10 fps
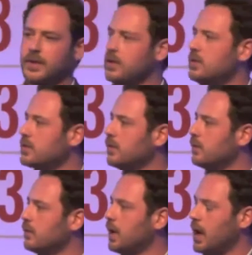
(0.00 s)
views
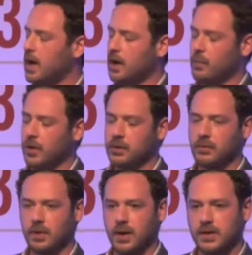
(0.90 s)
on what your
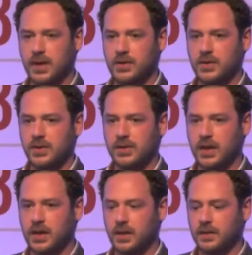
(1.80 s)
organisations
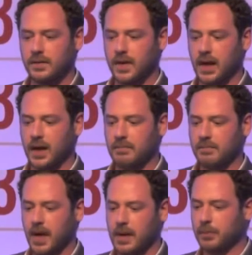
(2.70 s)
think of
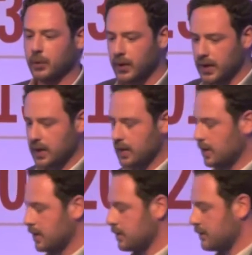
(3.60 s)
employee
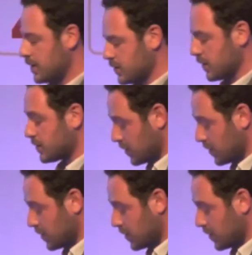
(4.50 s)
research